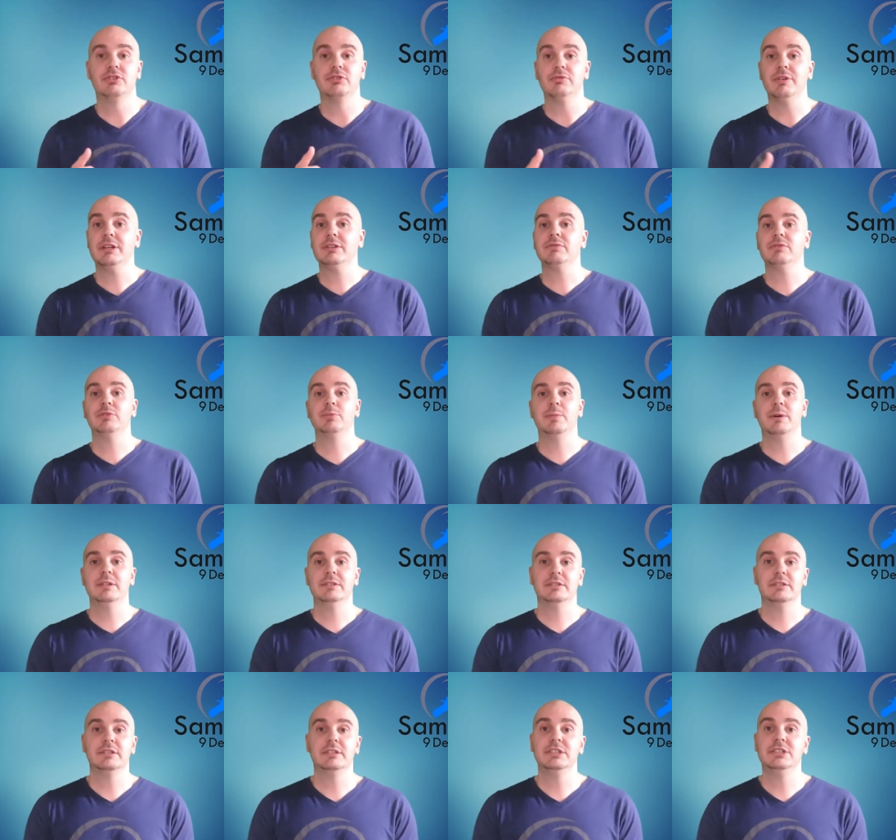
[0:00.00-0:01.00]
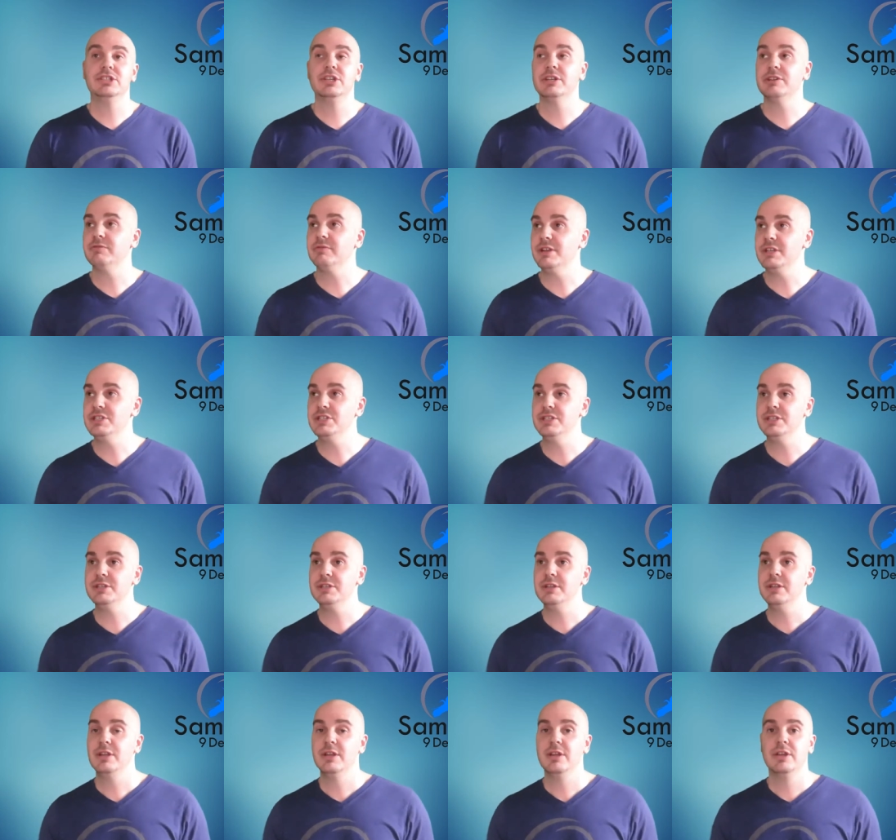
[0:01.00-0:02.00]
direct response lead
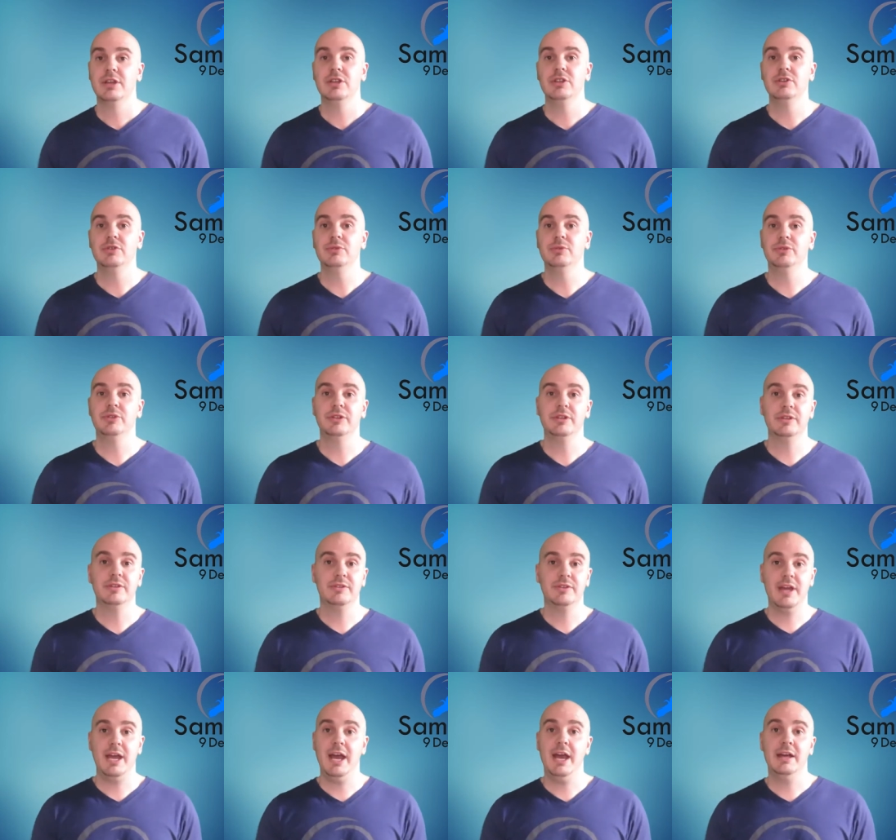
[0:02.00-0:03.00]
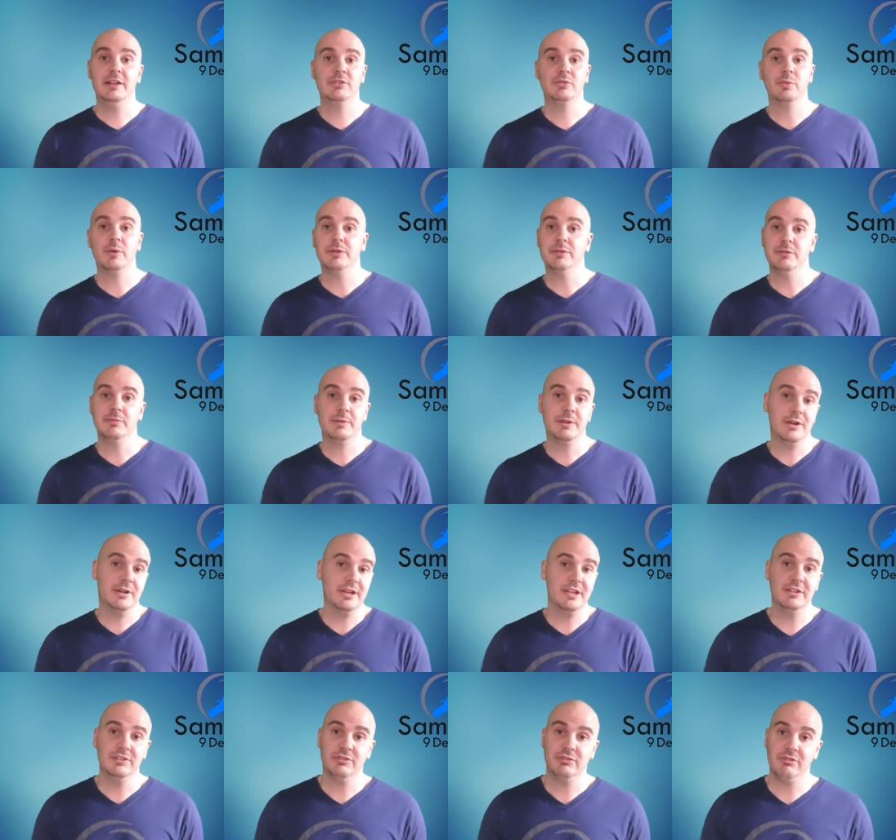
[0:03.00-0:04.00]
generation uses ads, whether it be on
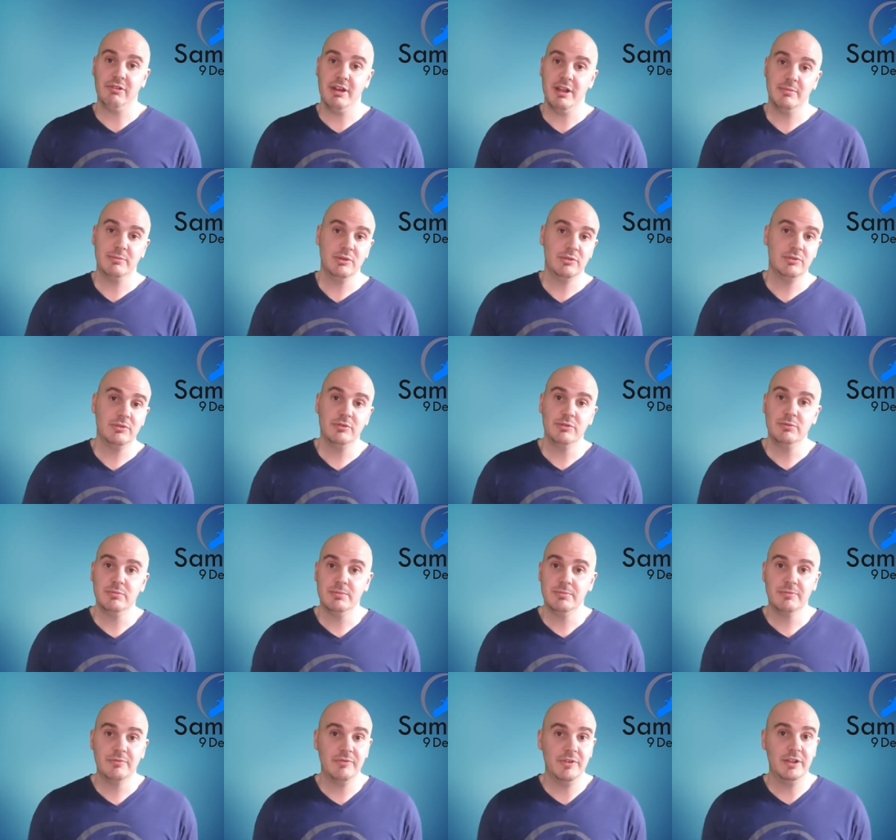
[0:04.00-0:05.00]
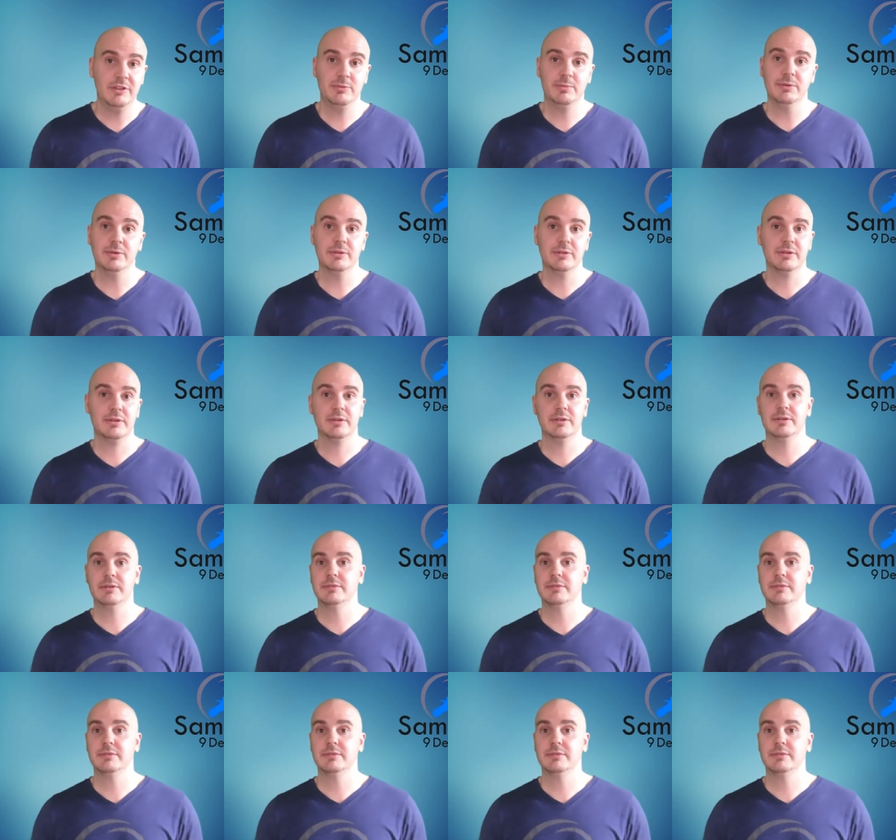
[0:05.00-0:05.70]
Instagram, YouTube, Facebook,